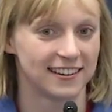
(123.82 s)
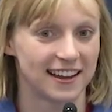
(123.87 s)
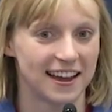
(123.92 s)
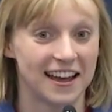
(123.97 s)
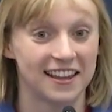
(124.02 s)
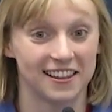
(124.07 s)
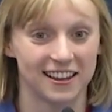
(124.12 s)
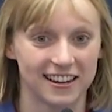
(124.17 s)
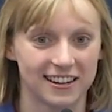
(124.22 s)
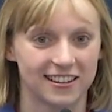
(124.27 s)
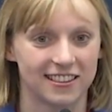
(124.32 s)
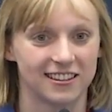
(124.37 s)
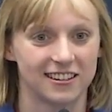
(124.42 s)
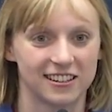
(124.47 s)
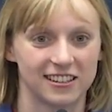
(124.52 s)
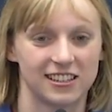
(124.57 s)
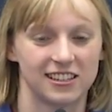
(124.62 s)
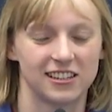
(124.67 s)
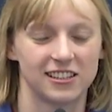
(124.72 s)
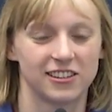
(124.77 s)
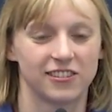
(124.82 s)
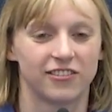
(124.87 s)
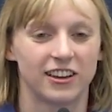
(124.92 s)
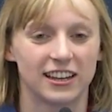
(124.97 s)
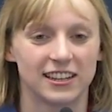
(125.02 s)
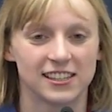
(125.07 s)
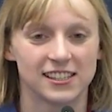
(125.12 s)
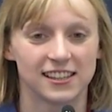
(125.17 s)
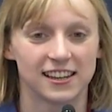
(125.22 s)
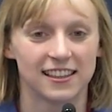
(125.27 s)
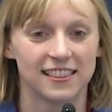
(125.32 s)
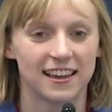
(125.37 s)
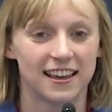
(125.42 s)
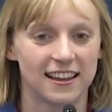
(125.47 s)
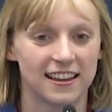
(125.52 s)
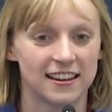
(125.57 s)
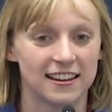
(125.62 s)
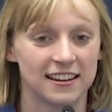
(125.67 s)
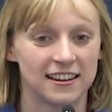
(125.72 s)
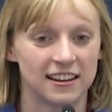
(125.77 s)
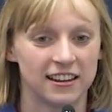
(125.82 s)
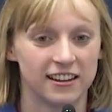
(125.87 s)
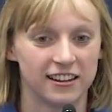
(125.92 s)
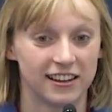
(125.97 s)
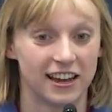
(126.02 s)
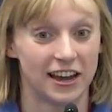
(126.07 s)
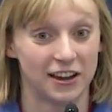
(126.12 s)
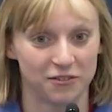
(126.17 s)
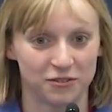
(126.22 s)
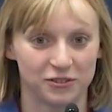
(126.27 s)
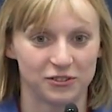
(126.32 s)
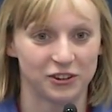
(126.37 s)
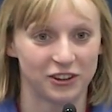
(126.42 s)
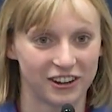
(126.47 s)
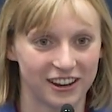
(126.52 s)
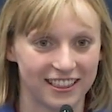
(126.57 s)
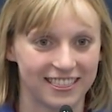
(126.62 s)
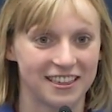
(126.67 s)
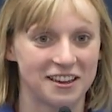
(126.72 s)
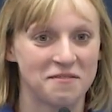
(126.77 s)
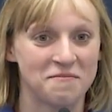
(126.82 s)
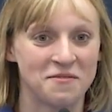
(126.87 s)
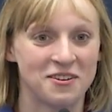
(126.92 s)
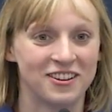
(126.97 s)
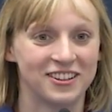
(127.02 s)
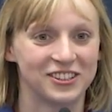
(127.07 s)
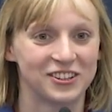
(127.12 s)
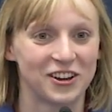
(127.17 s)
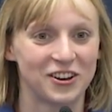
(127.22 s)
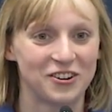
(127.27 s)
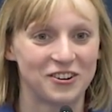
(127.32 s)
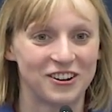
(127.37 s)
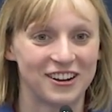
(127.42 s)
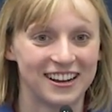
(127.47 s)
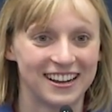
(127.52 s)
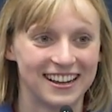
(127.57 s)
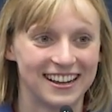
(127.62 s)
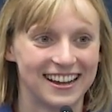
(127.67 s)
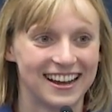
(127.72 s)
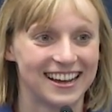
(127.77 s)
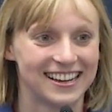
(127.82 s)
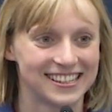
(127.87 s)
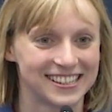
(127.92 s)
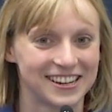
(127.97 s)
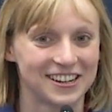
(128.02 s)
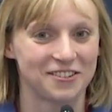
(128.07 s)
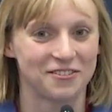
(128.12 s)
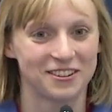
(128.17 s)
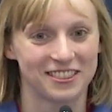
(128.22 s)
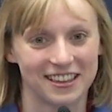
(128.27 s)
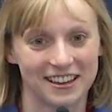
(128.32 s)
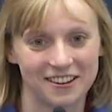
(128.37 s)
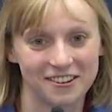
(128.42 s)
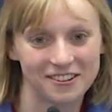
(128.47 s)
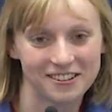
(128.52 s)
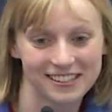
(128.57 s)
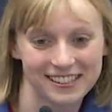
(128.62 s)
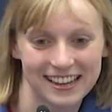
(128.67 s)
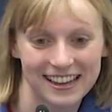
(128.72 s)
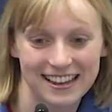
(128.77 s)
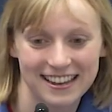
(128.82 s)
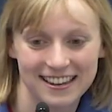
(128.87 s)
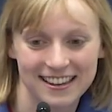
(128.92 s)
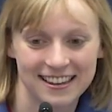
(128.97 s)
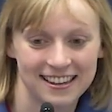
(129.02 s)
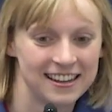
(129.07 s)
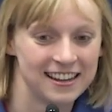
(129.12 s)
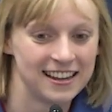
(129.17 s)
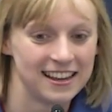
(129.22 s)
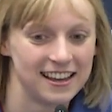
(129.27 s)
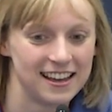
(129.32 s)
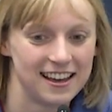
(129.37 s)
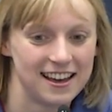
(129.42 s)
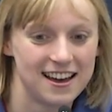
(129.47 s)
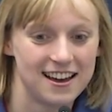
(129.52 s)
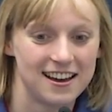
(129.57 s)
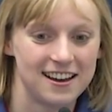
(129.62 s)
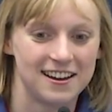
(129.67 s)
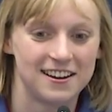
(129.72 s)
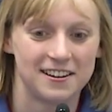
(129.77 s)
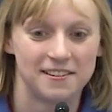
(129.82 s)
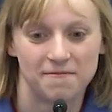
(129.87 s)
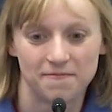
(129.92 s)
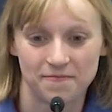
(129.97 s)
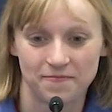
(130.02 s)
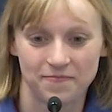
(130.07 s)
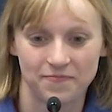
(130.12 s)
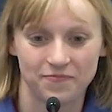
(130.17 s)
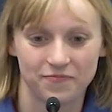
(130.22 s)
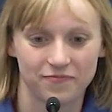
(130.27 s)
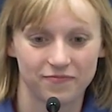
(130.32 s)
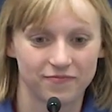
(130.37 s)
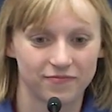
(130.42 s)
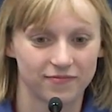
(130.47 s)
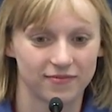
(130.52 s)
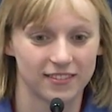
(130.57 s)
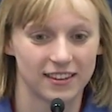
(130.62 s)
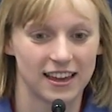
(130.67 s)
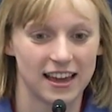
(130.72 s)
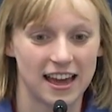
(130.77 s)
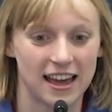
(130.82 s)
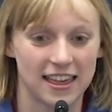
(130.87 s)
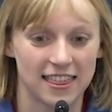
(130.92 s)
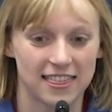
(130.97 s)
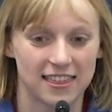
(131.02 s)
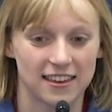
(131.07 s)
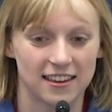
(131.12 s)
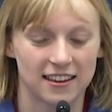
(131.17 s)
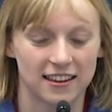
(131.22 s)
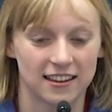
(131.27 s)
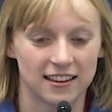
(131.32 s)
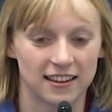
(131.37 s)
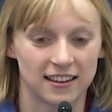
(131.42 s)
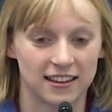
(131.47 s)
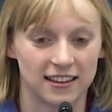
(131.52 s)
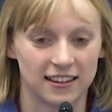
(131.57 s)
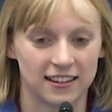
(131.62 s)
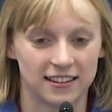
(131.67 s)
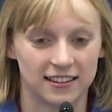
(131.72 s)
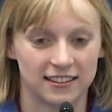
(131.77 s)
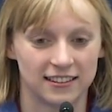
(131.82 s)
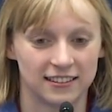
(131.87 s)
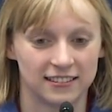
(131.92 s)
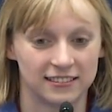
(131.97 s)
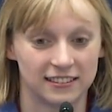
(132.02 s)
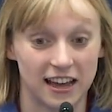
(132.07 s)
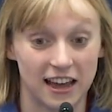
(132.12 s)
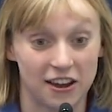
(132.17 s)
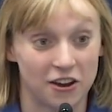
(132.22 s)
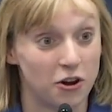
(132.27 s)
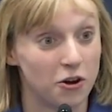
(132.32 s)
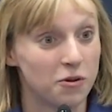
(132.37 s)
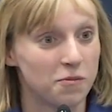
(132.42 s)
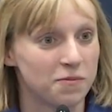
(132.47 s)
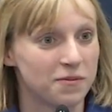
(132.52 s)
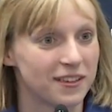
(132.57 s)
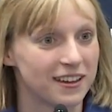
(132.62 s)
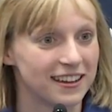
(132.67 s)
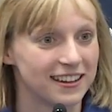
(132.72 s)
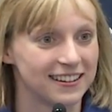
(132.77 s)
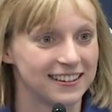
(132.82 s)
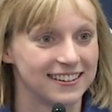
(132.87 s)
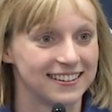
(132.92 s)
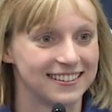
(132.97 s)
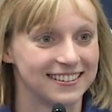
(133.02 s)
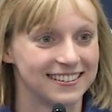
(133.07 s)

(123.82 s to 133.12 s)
I liked the distance events and that I was good at them. So I stuck with those. And um, I think, I hope that